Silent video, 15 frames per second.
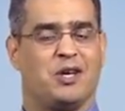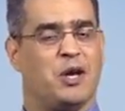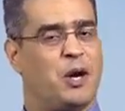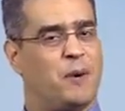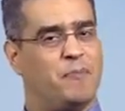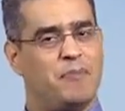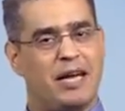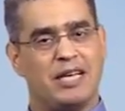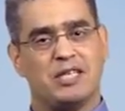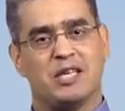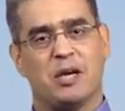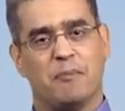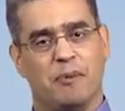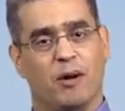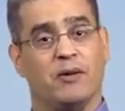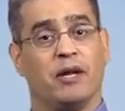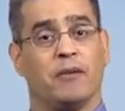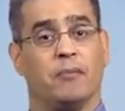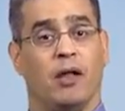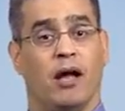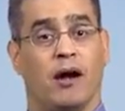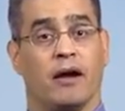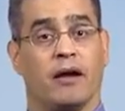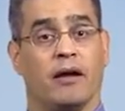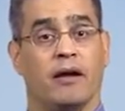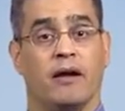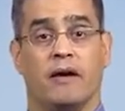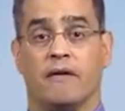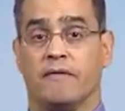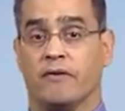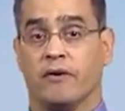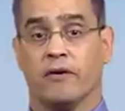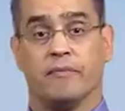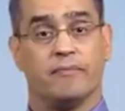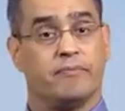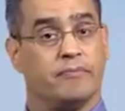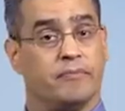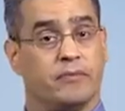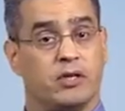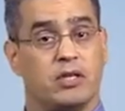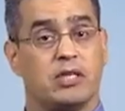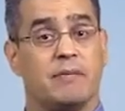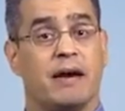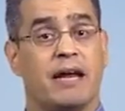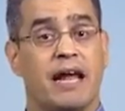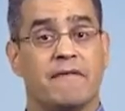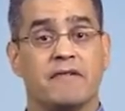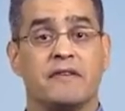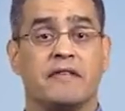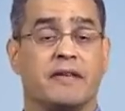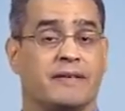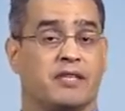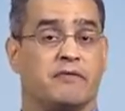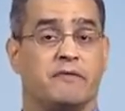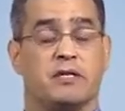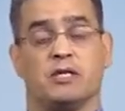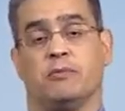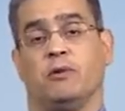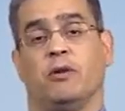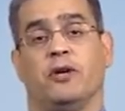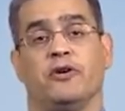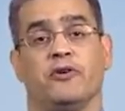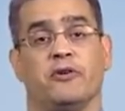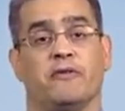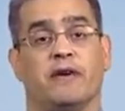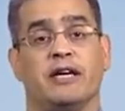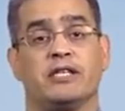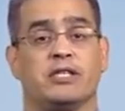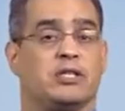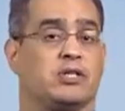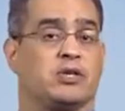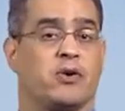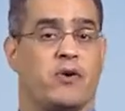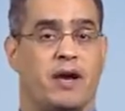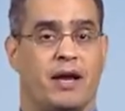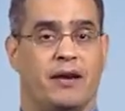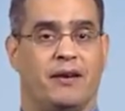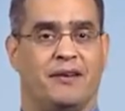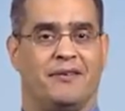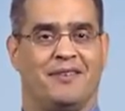a basic building block for just about everything that's visible on your device's screen.